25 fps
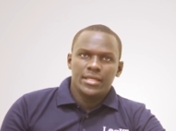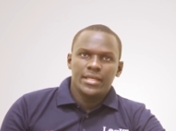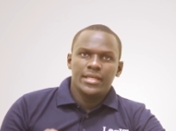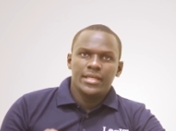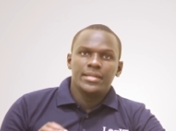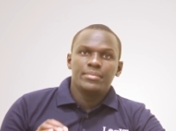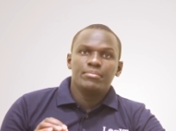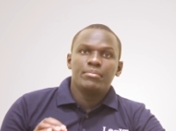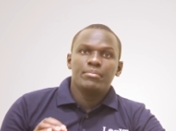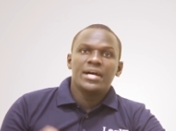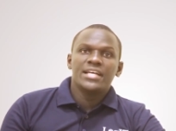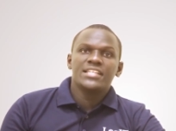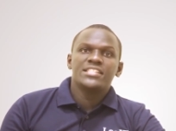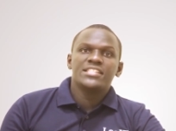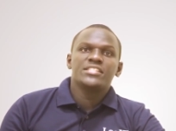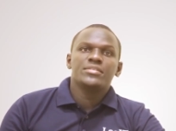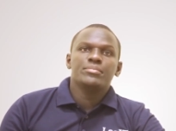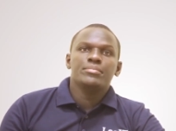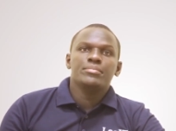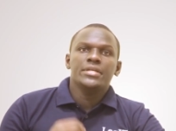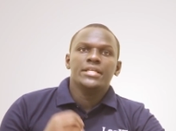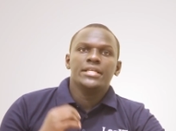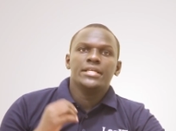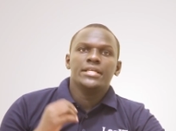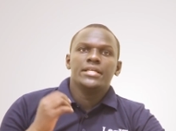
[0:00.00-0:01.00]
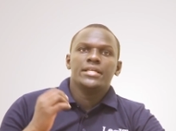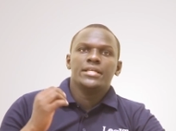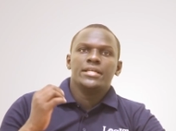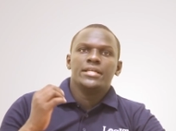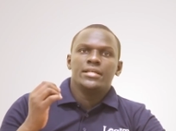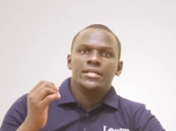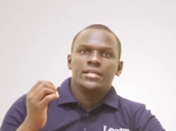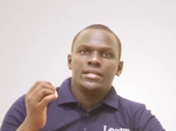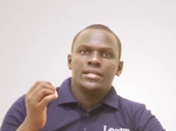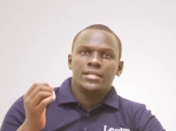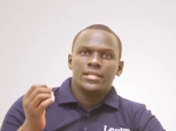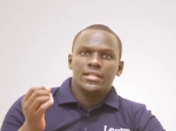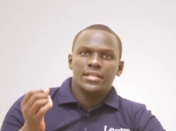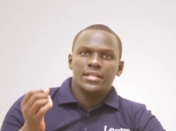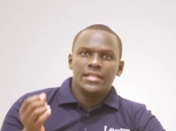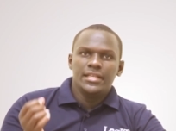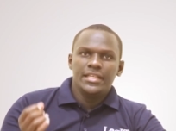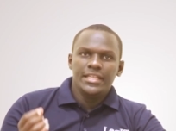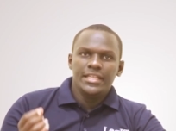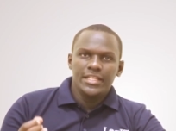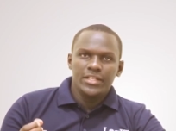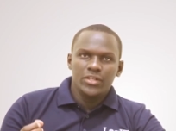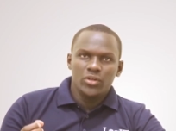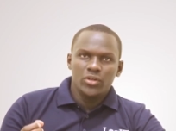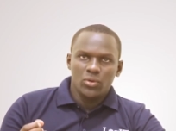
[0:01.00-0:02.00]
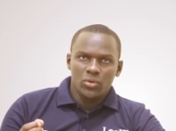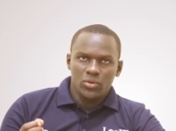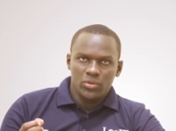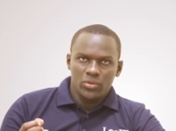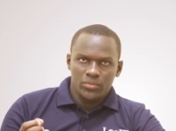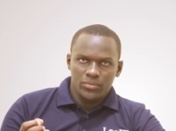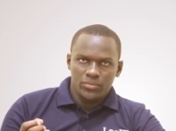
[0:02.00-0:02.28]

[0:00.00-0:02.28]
it must be legal,